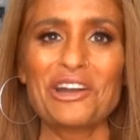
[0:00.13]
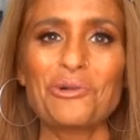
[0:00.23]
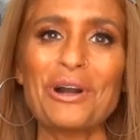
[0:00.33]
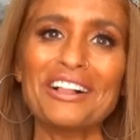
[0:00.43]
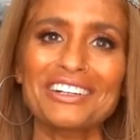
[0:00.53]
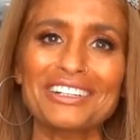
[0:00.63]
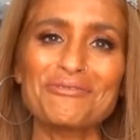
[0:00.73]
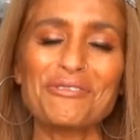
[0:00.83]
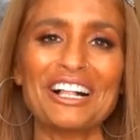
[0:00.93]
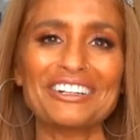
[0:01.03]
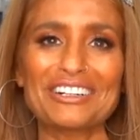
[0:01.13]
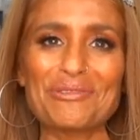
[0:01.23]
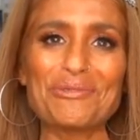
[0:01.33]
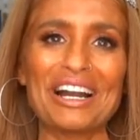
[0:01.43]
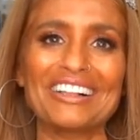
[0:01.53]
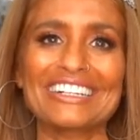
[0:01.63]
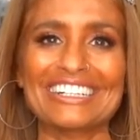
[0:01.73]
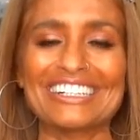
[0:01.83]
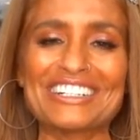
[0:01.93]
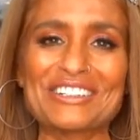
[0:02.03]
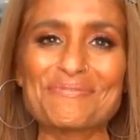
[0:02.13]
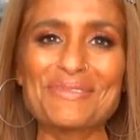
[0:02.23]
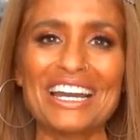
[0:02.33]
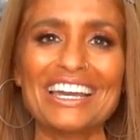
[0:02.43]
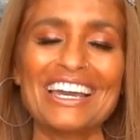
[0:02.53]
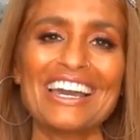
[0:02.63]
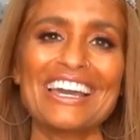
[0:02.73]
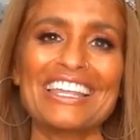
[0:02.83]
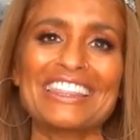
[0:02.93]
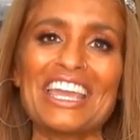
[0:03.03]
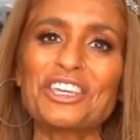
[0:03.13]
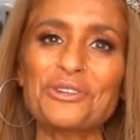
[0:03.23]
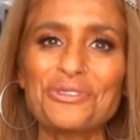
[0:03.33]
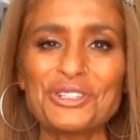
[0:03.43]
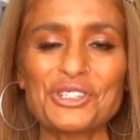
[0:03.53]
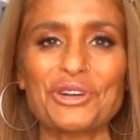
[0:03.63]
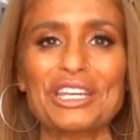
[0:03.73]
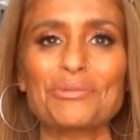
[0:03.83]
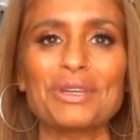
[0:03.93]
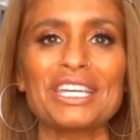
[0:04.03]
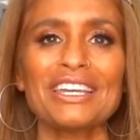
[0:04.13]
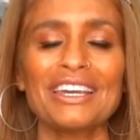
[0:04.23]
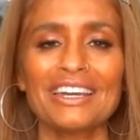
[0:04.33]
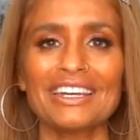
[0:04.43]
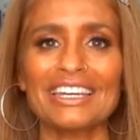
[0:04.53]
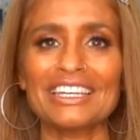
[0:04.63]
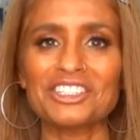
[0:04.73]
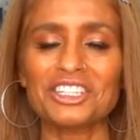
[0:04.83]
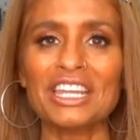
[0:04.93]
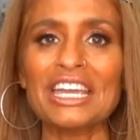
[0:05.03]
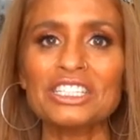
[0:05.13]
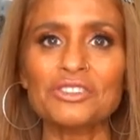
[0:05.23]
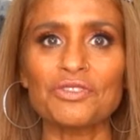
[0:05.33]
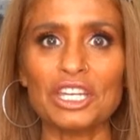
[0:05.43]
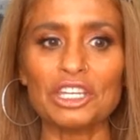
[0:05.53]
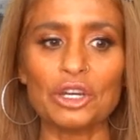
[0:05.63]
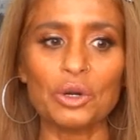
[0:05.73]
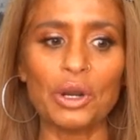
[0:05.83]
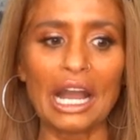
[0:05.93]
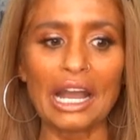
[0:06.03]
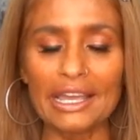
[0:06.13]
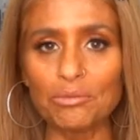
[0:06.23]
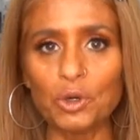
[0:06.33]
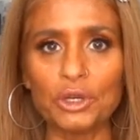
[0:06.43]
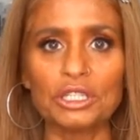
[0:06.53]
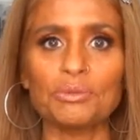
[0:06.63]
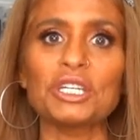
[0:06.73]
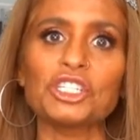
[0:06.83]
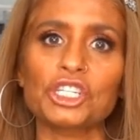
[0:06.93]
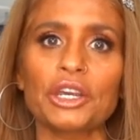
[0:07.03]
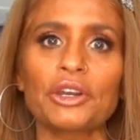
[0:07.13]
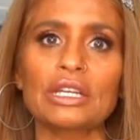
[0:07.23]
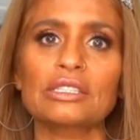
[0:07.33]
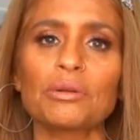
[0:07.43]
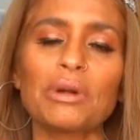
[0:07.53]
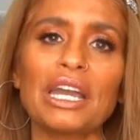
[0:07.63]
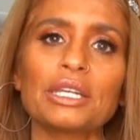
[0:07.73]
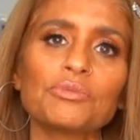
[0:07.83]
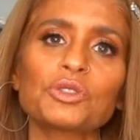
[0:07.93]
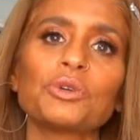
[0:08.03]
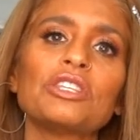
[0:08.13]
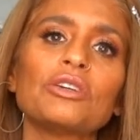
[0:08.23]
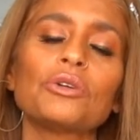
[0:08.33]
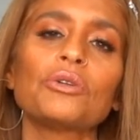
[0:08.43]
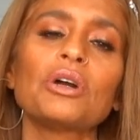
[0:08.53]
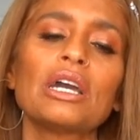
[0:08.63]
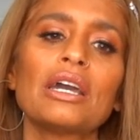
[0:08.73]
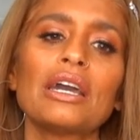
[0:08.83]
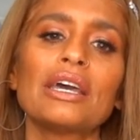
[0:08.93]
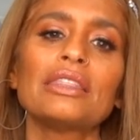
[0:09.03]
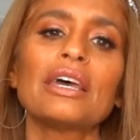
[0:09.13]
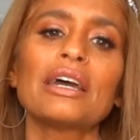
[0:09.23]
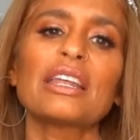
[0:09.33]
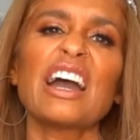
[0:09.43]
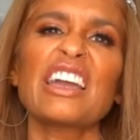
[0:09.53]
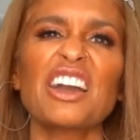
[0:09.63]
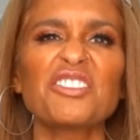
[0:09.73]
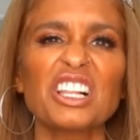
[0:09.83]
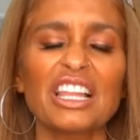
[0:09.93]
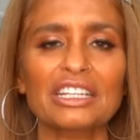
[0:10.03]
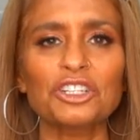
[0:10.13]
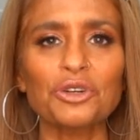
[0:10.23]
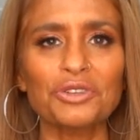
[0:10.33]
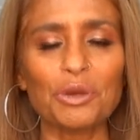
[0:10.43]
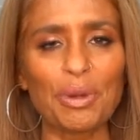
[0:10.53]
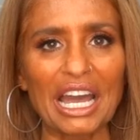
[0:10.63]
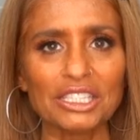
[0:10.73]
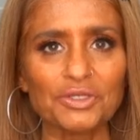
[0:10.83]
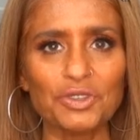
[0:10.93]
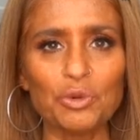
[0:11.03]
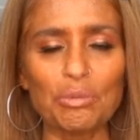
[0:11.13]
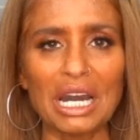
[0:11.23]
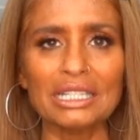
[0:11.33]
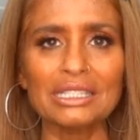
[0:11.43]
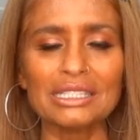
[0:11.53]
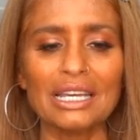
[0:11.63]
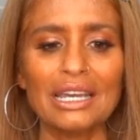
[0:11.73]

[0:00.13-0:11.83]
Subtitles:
Welcome, welcome, welcome. Thank you for joining me. In today's video, I am going to be sharing some items with you that I have collected over the past few months